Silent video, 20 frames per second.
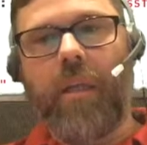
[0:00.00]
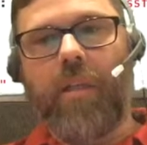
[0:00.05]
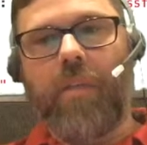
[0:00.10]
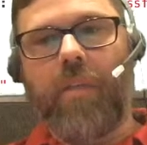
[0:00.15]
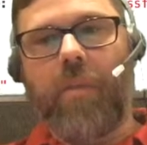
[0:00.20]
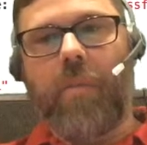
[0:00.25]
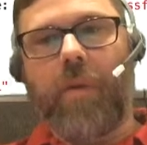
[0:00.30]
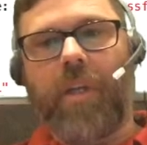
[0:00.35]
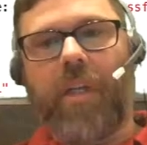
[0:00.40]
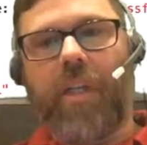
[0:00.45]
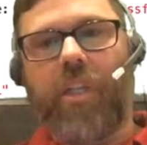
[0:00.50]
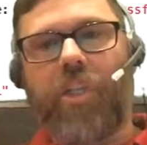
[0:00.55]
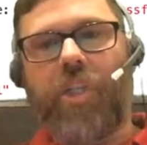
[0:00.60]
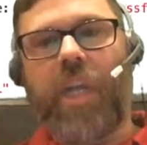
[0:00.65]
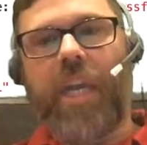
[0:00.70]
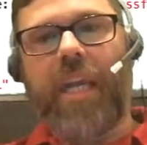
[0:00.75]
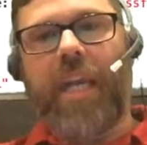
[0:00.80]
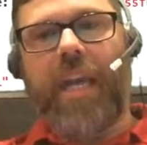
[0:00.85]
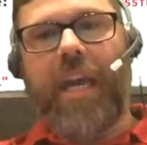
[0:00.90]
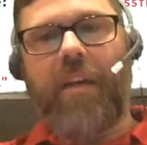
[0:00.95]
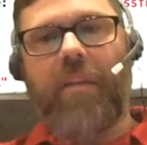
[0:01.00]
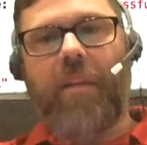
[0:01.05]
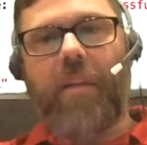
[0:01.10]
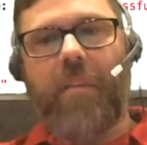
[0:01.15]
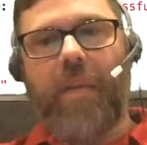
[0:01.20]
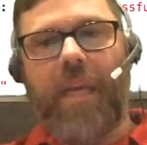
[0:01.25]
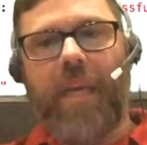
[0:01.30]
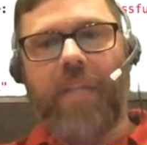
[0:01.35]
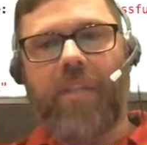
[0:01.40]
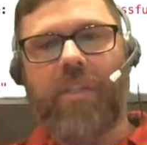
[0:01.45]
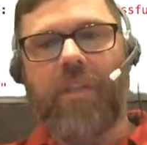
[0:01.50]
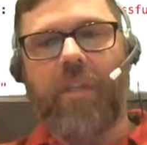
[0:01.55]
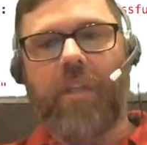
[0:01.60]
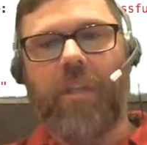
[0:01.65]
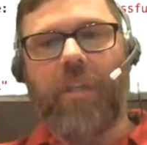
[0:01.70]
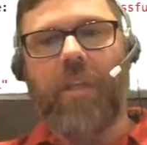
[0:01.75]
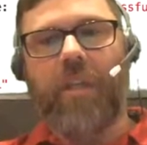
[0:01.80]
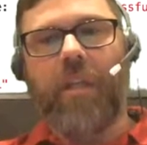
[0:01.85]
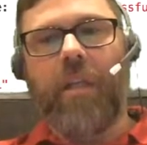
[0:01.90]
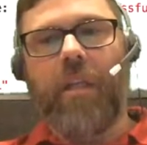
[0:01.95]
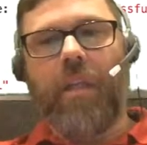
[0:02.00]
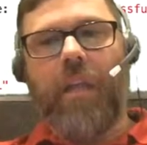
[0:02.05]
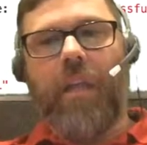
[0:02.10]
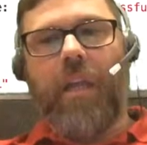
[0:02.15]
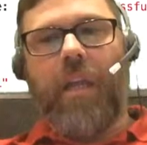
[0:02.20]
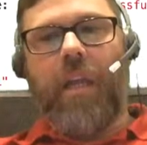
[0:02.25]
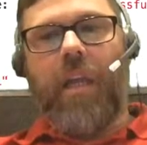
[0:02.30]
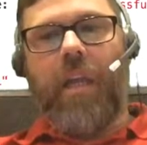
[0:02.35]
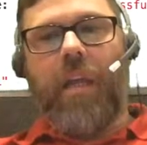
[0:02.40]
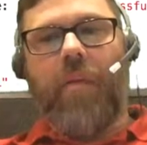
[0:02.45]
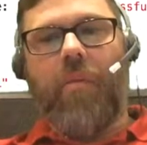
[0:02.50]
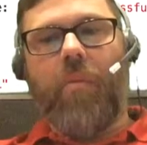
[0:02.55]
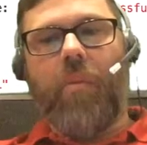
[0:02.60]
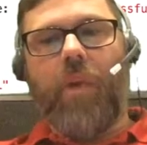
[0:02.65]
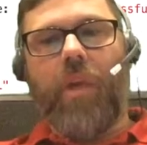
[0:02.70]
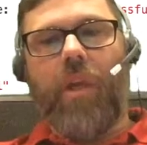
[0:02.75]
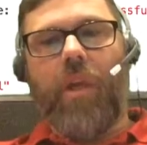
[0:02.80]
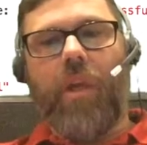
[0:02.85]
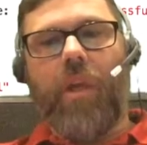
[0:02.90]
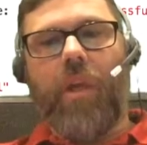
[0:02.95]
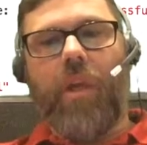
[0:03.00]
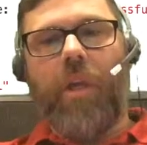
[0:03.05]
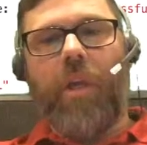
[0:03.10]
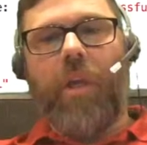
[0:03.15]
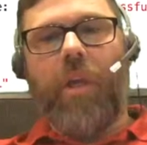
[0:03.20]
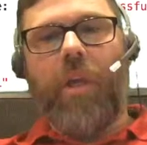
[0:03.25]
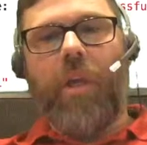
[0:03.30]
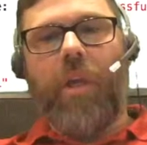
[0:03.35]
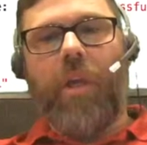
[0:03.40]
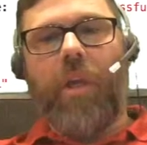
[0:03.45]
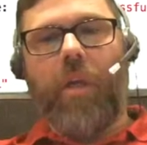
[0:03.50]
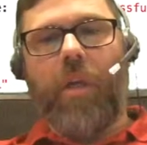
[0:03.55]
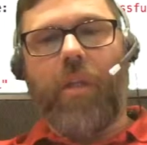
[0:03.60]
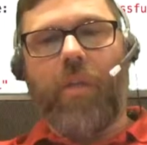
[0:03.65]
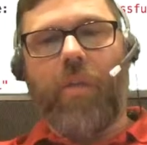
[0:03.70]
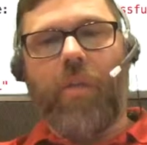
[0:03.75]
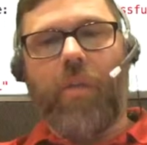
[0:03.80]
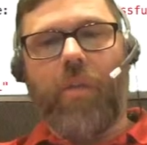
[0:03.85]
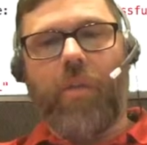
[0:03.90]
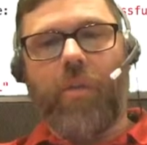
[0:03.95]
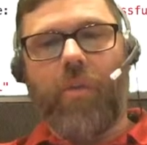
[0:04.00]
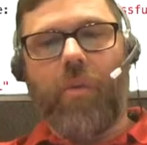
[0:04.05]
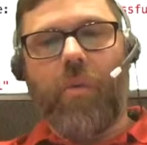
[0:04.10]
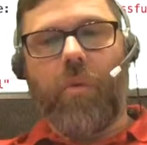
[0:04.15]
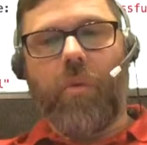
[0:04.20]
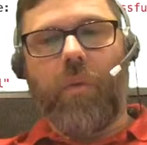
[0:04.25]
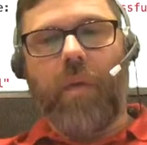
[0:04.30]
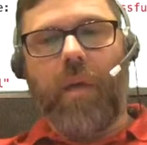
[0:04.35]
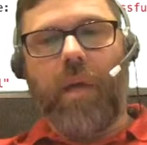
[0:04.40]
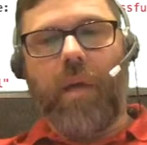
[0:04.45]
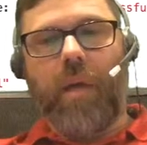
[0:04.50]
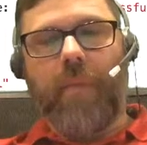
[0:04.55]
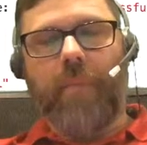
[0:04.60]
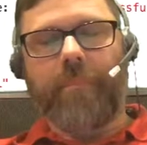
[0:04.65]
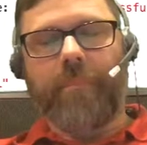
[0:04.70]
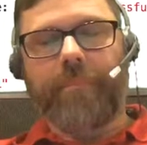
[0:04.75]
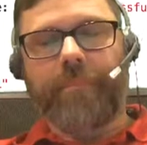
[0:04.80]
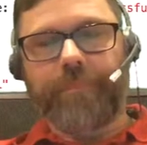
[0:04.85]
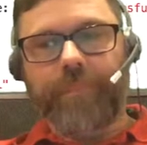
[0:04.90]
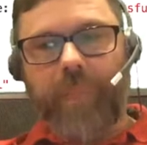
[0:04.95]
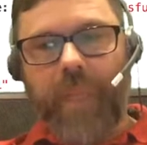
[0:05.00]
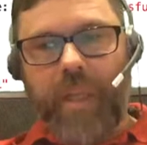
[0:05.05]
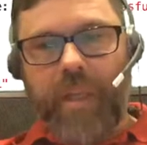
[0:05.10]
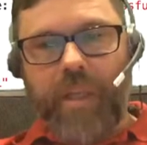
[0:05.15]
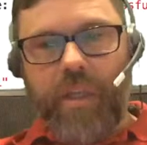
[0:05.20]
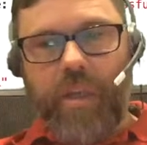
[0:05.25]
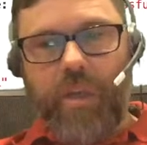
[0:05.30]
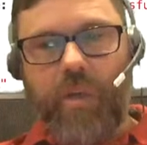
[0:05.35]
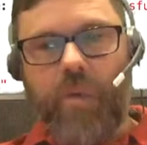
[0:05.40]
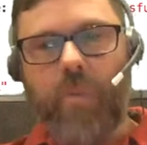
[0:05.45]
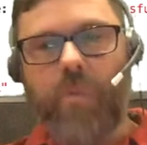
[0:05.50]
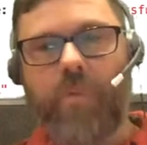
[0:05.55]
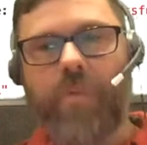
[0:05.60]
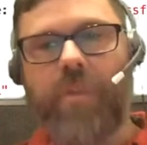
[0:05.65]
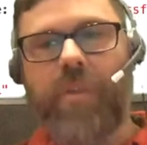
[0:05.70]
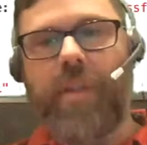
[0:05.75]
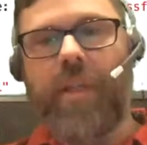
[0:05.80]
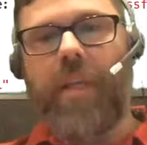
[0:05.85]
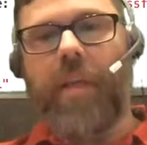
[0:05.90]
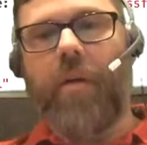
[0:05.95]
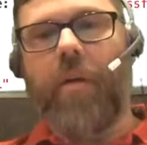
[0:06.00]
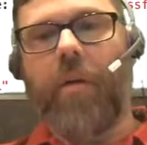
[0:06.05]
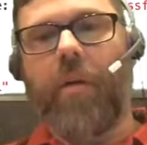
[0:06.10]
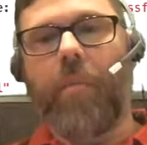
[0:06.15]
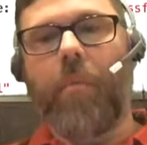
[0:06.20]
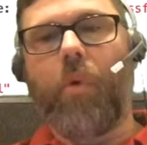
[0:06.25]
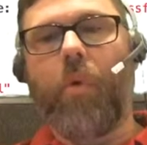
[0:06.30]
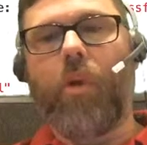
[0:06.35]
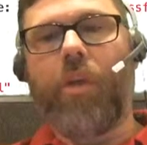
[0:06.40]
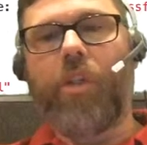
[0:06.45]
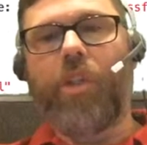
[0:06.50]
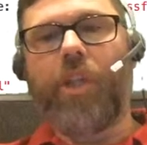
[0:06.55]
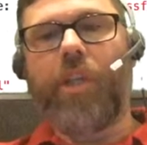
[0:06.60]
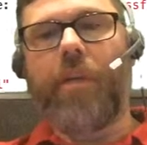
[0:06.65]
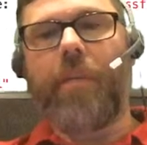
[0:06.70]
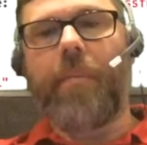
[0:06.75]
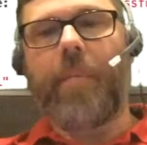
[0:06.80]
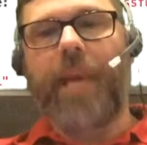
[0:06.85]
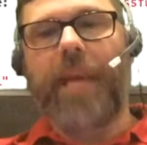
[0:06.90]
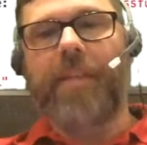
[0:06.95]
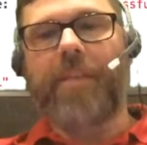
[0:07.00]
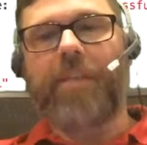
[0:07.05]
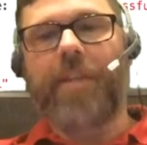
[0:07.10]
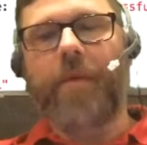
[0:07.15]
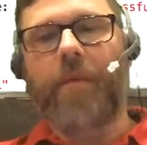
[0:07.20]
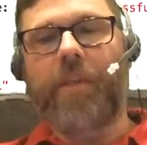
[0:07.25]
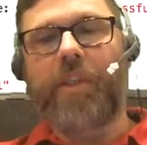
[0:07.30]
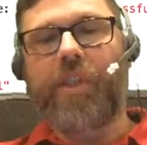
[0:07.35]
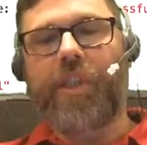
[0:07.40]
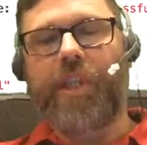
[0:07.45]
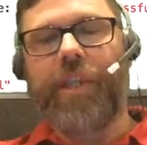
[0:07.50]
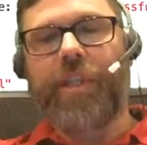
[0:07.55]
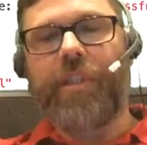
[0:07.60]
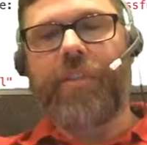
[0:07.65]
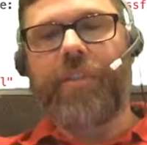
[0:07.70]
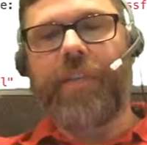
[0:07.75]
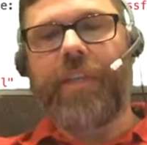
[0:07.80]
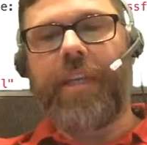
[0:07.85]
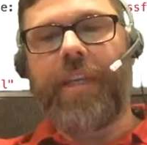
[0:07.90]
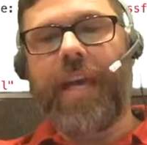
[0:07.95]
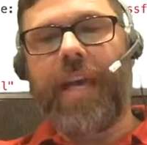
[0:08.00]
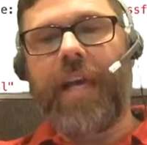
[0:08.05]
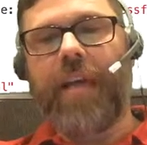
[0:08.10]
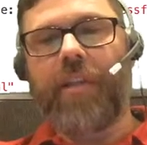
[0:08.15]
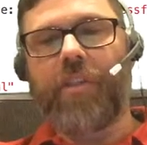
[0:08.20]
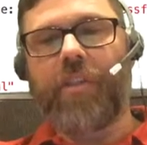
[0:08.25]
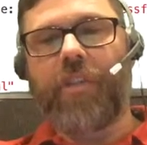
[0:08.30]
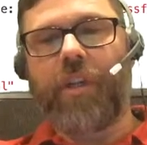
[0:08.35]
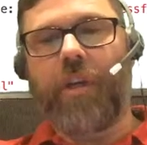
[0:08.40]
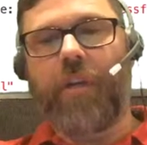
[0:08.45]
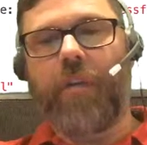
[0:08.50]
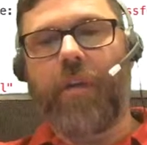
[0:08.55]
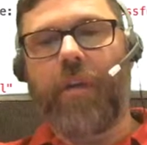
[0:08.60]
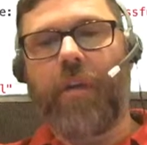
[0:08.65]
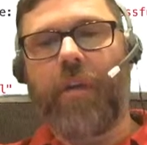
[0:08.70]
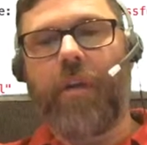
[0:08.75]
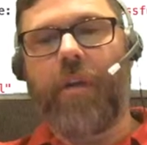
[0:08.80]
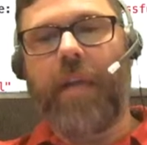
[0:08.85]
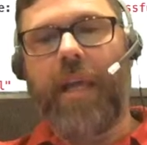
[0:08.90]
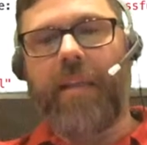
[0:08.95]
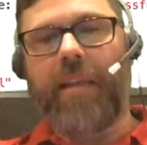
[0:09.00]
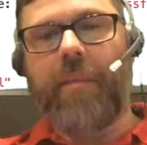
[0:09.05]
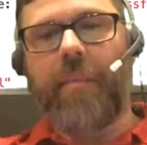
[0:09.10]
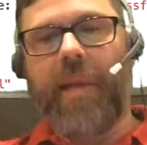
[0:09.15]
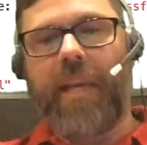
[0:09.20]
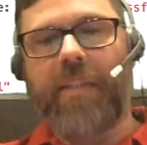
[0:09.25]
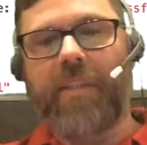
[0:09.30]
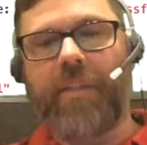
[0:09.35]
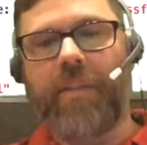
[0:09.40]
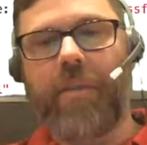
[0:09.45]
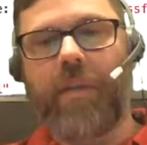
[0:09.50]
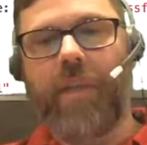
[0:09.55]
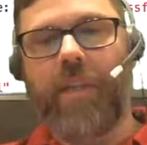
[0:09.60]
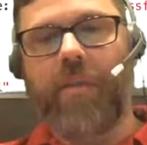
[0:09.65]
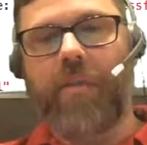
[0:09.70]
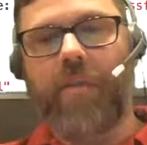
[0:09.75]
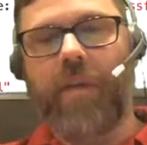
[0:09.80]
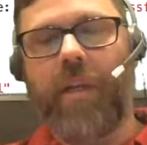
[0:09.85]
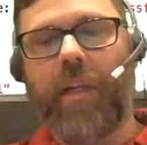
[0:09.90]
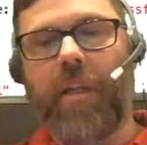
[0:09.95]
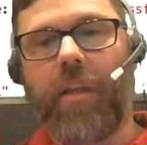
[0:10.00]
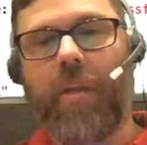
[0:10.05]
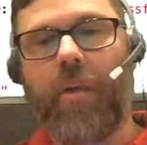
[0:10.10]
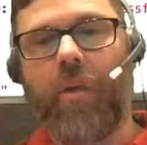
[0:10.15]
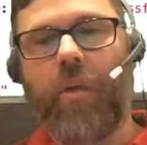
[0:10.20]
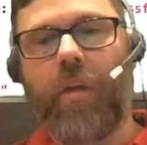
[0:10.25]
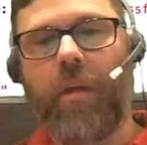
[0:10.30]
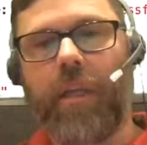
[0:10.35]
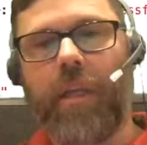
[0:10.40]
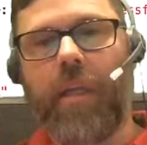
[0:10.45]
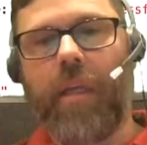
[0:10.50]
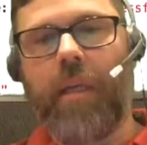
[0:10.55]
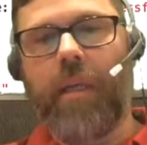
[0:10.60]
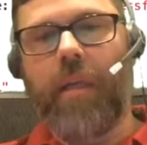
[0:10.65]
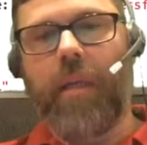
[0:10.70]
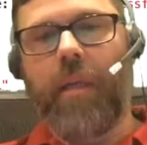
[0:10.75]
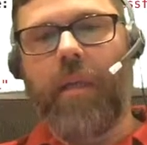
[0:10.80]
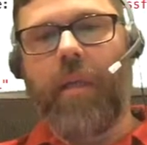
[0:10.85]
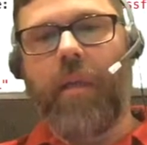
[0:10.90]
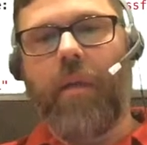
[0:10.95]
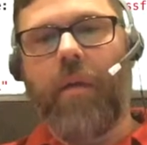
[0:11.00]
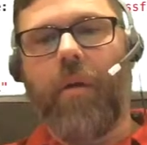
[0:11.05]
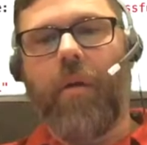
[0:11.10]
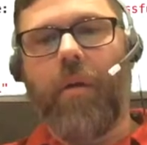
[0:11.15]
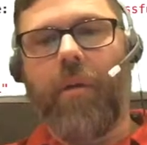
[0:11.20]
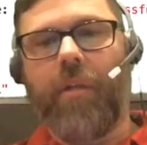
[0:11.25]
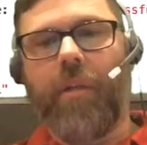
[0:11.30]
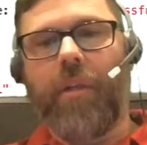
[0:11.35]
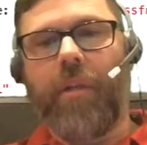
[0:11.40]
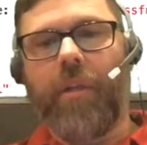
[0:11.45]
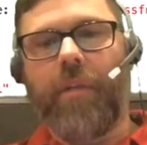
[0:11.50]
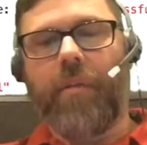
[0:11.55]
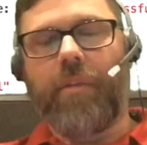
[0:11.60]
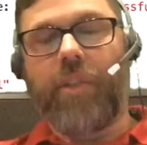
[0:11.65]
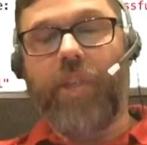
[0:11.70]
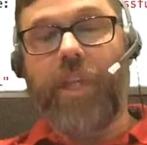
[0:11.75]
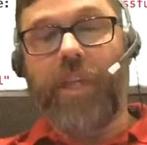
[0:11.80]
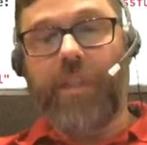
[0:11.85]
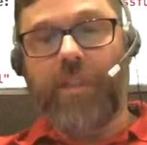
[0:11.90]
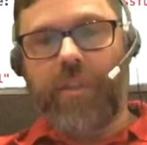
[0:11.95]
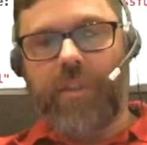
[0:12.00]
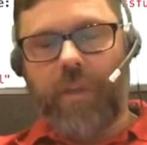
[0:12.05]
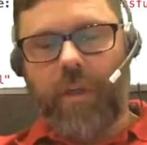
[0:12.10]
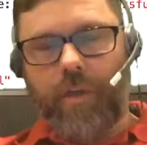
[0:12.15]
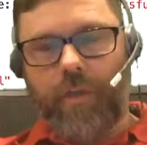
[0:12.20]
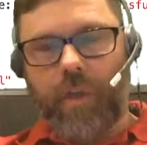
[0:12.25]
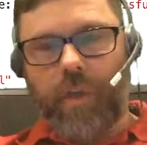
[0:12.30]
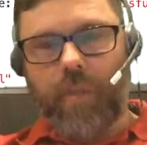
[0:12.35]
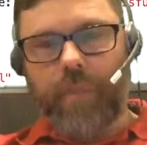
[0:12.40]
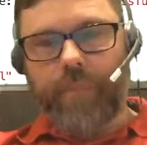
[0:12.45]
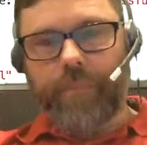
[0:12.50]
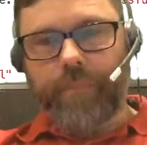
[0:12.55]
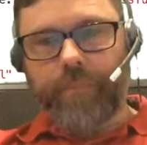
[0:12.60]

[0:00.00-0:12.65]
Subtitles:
So we're going to check out the master, and we are going to use the origin master, which is the GOG server, not the master that's running locally on the Jenkins server.